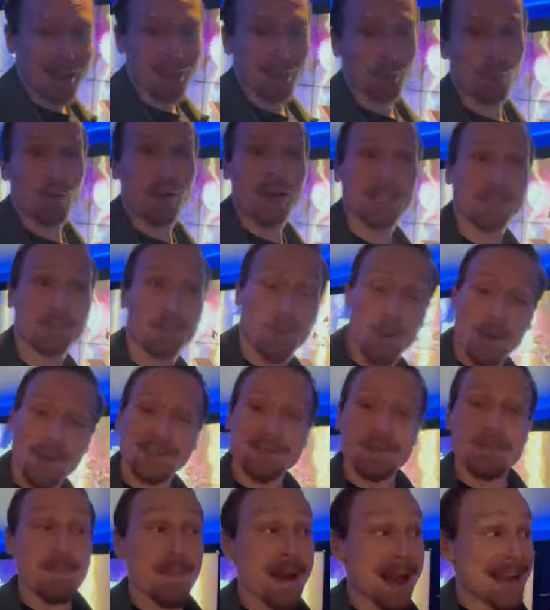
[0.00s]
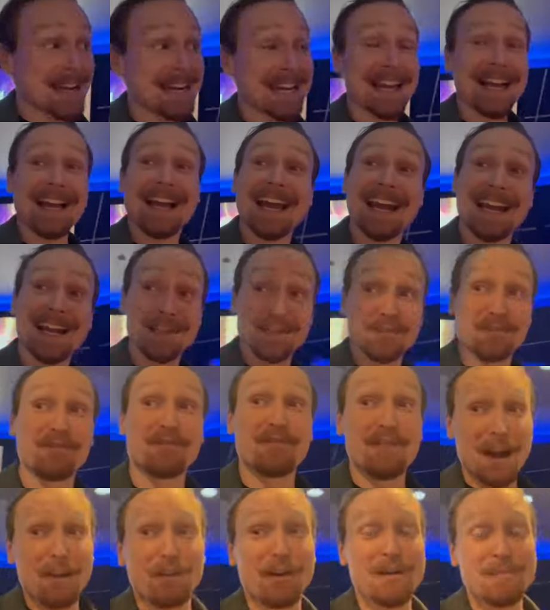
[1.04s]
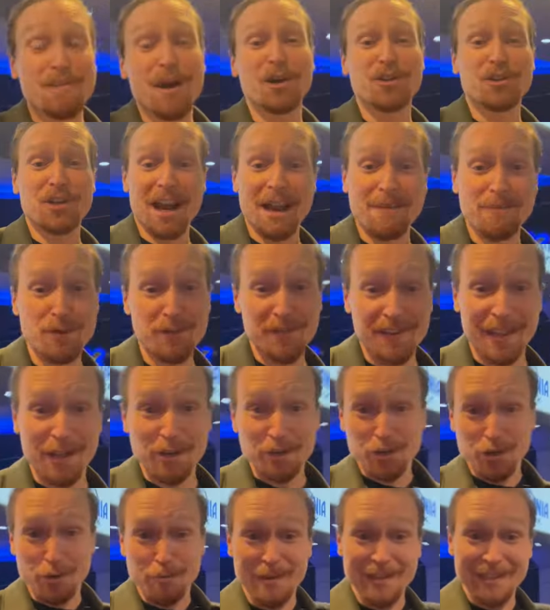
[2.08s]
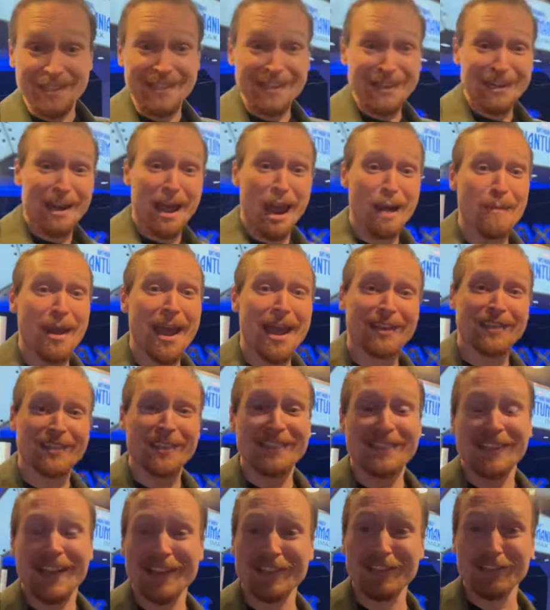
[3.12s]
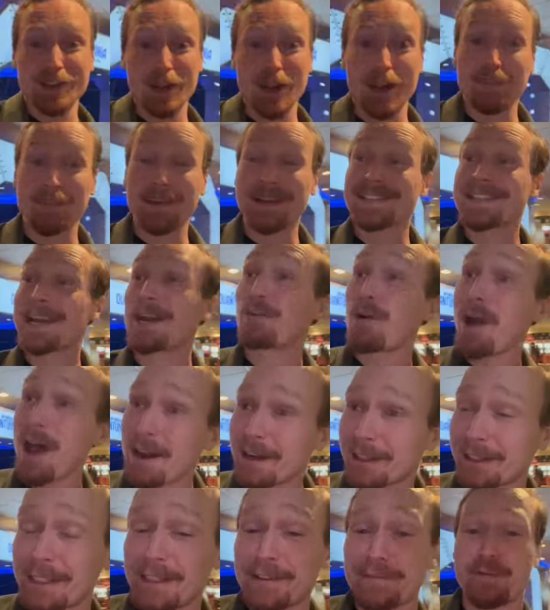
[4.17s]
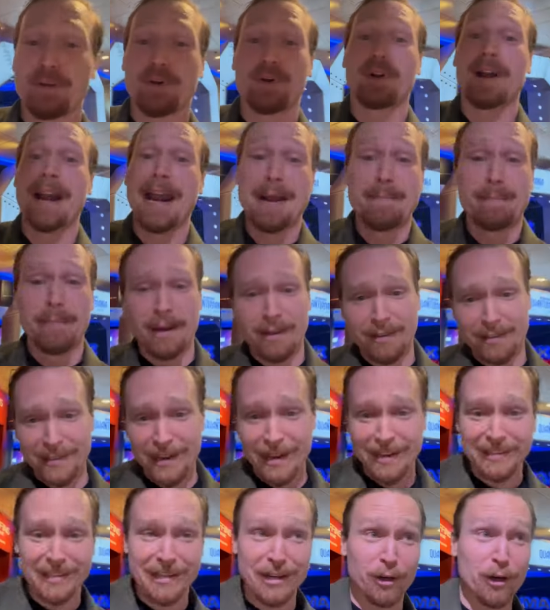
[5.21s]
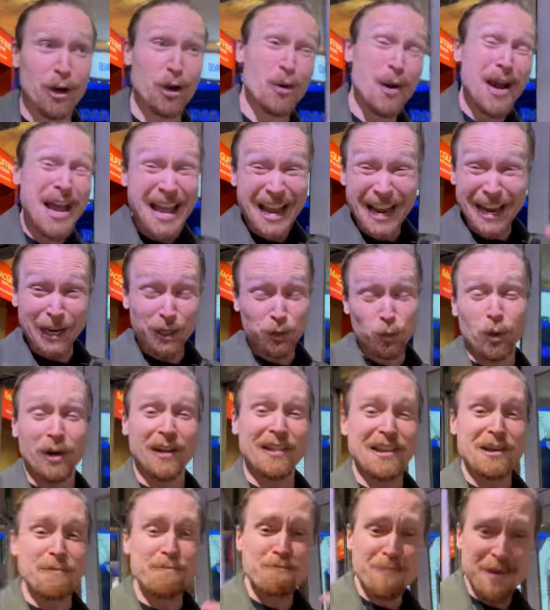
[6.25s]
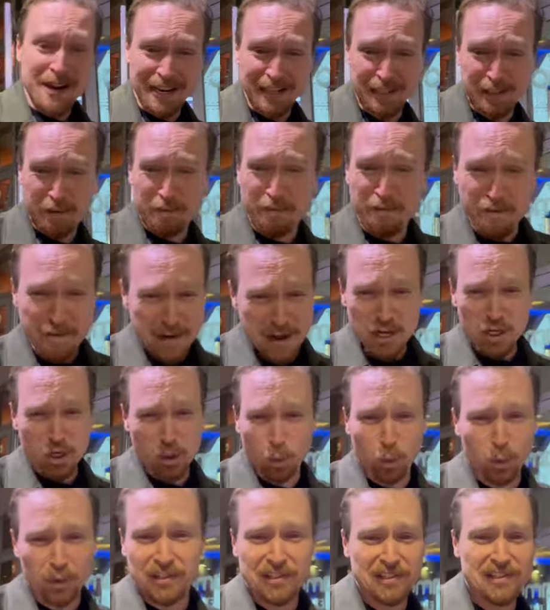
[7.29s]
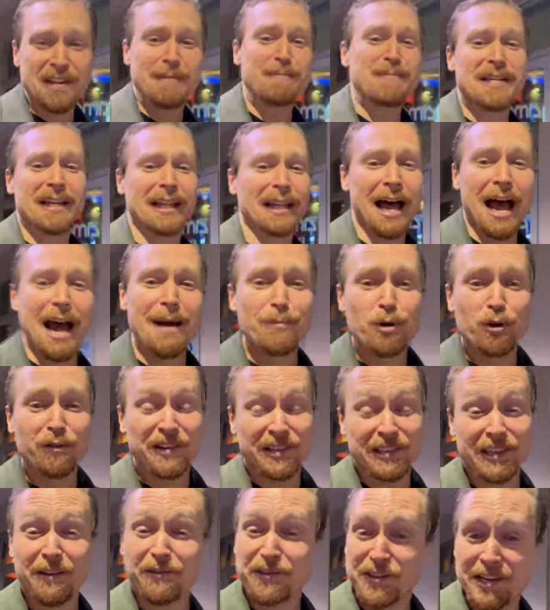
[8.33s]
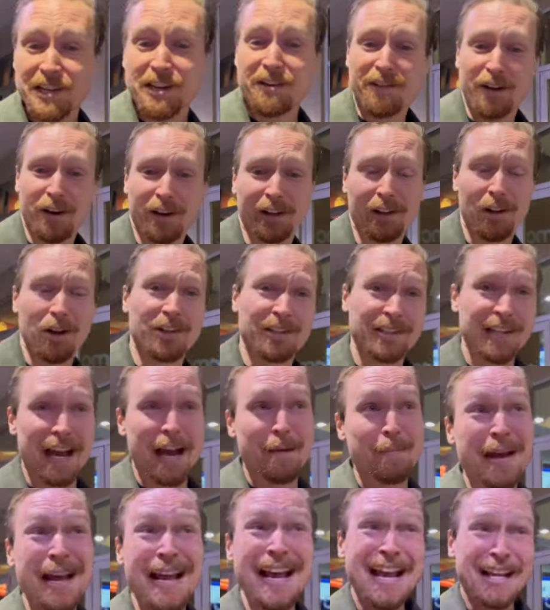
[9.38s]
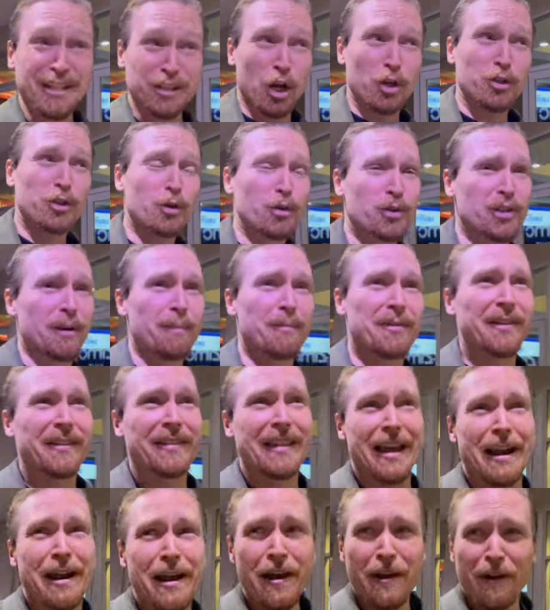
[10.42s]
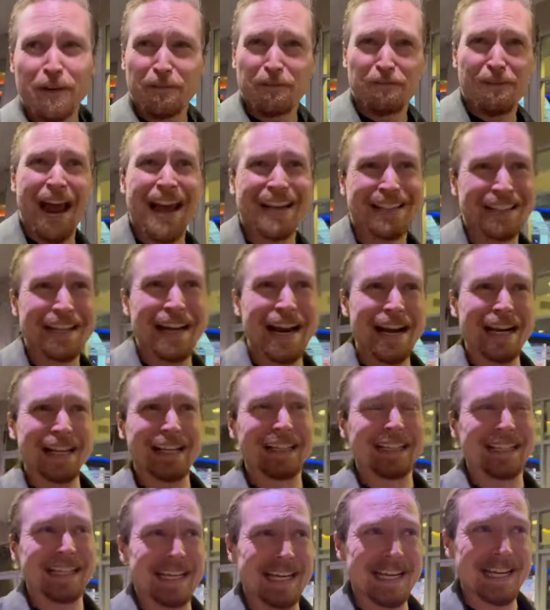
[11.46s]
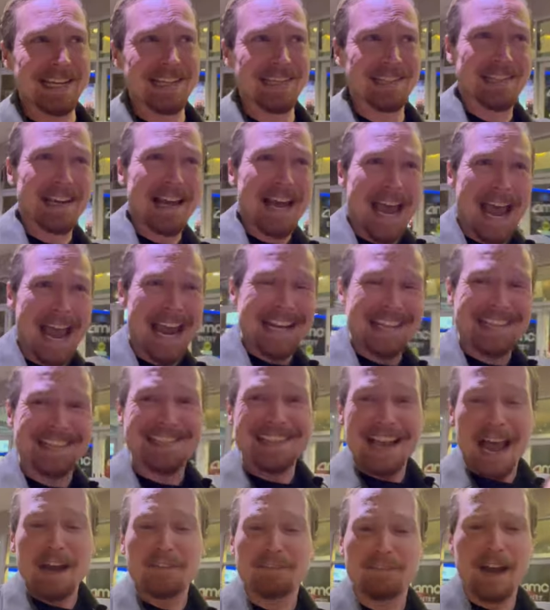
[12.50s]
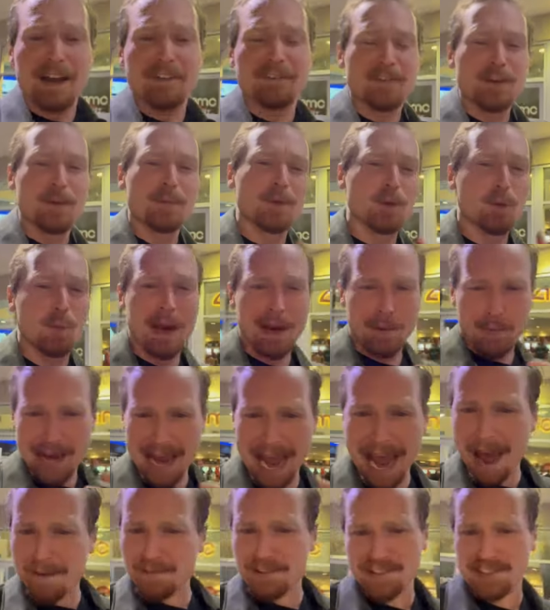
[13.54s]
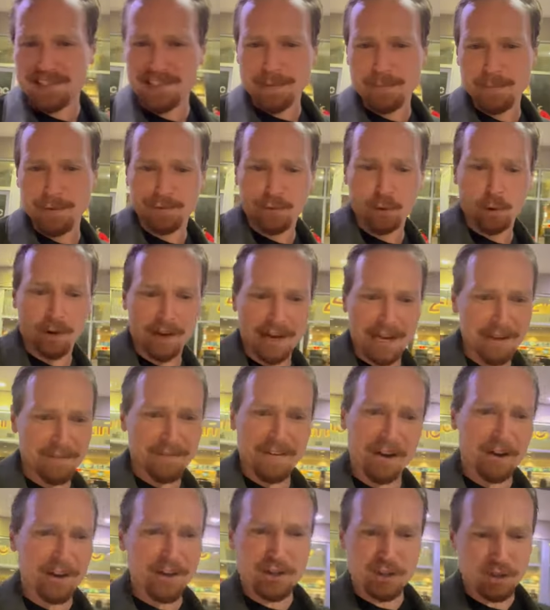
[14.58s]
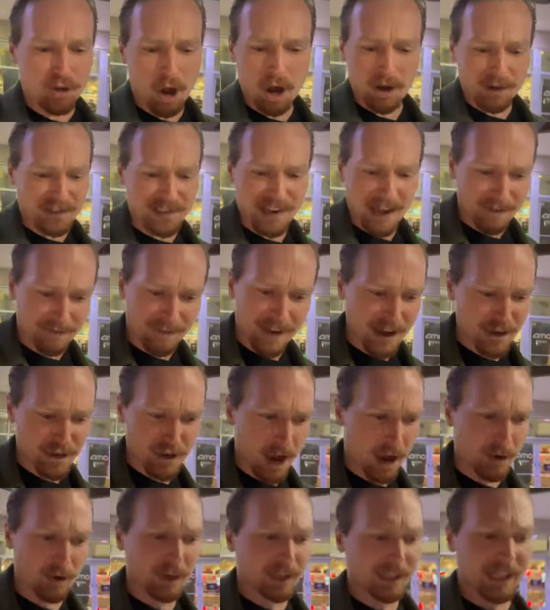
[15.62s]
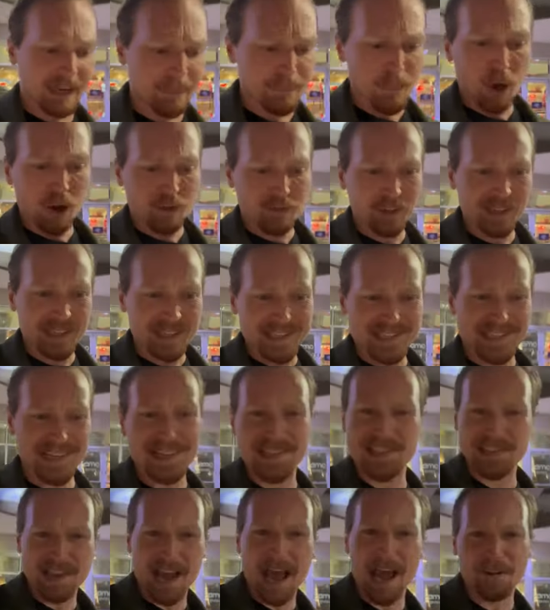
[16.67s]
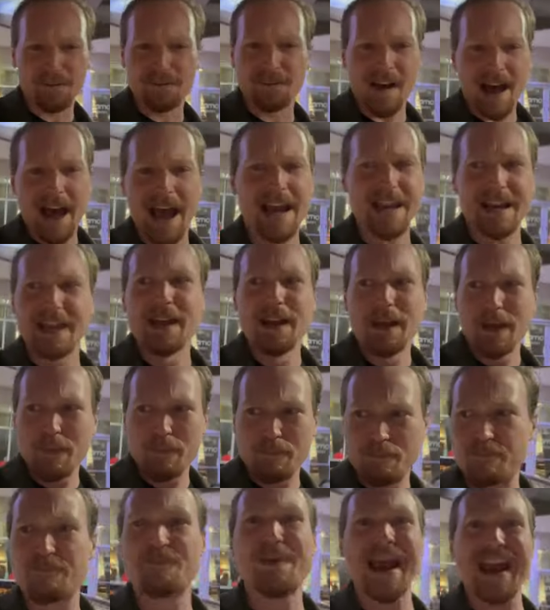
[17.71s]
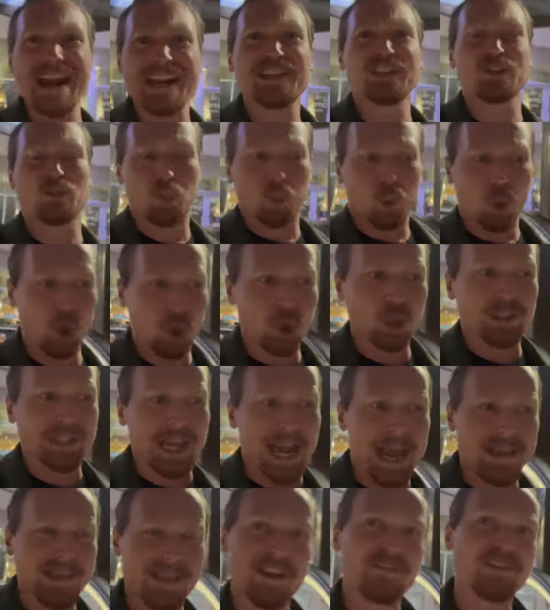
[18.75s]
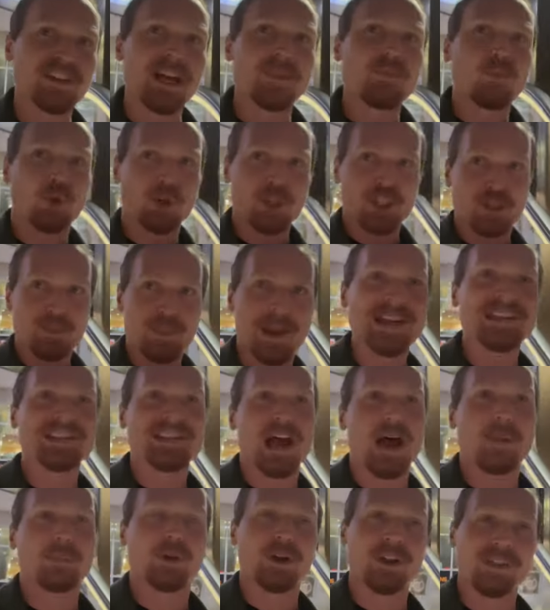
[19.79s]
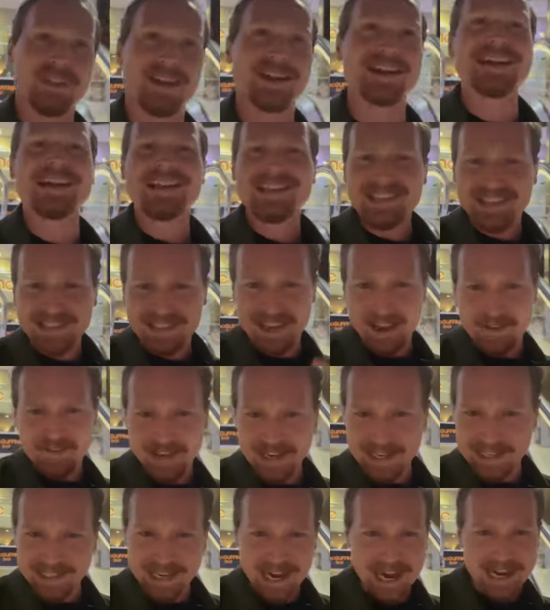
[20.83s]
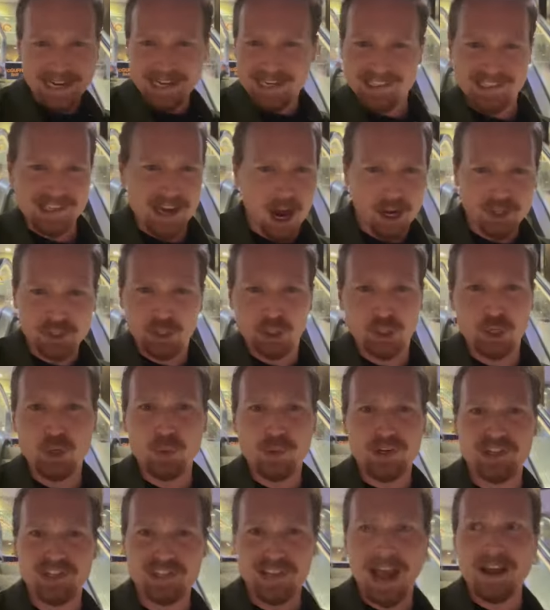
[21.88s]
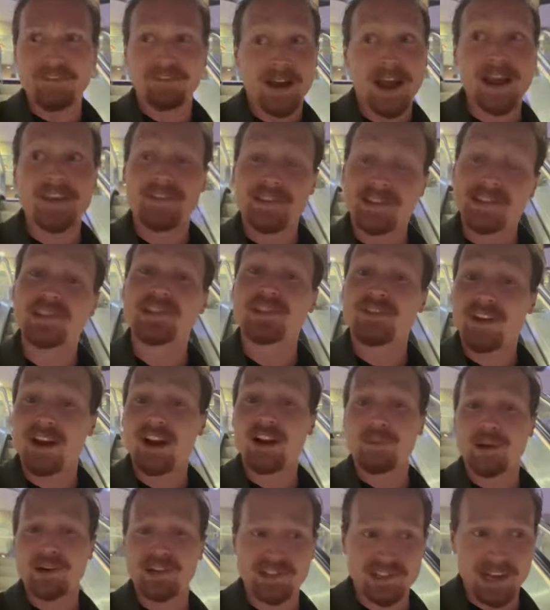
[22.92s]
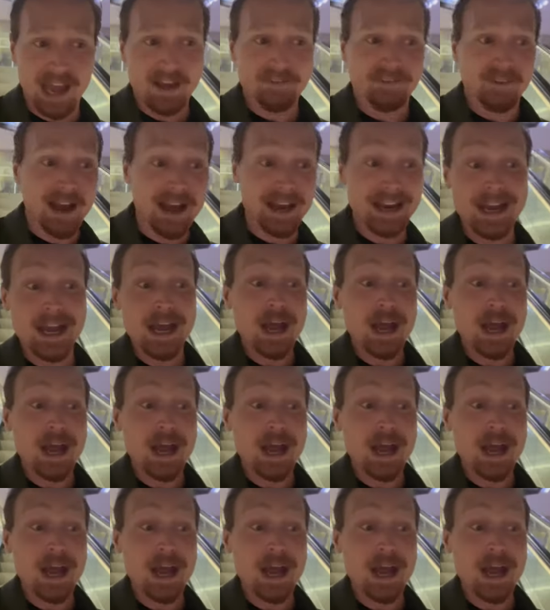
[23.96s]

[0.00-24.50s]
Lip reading: and the Wasp Quantumania, and it is very much a movie that should be seen in IMAX as I saw it, because ironically for a bug-sized hero, it is one of the biggest visual stimuli movies I've seen in a very long time. It's also something that fascinatingly is a sci-fi film in a way we haven't seen before in a very strong sci-fi genre. Like, Marvel is a sci-fi based world, and they've done more space opera than 70s, 80s Doctor Who-ish sci-fi, and this is very much sci-fi,